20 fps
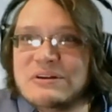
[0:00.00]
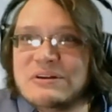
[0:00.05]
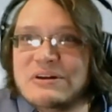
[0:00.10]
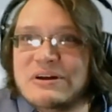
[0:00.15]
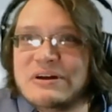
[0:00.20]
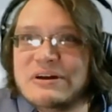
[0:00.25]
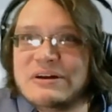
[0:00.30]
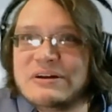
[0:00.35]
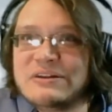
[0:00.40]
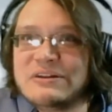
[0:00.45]

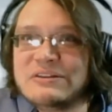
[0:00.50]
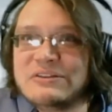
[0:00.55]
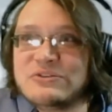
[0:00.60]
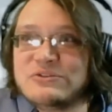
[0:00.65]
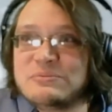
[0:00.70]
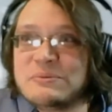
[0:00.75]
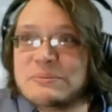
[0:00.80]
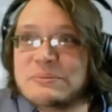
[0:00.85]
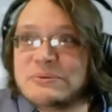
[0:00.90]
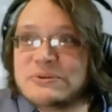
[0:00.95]

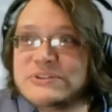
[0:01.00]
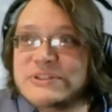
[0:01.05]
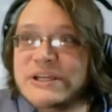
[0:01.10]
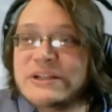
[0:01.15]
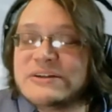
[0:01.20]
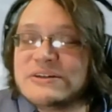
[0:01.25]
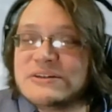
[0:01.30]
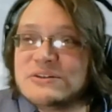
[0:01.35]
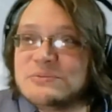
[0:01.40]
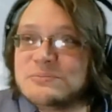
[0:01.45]
those people are
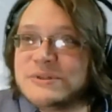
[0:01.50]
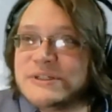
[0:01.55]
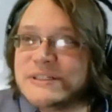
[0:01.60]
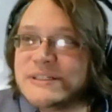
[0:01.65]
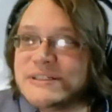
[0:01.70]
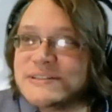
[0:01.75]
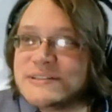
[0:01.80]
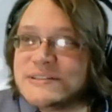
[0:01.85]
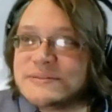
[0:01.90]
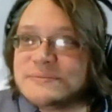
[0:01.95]
telling you,
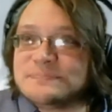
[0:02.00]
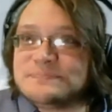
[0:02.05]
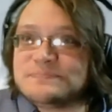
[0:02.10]
because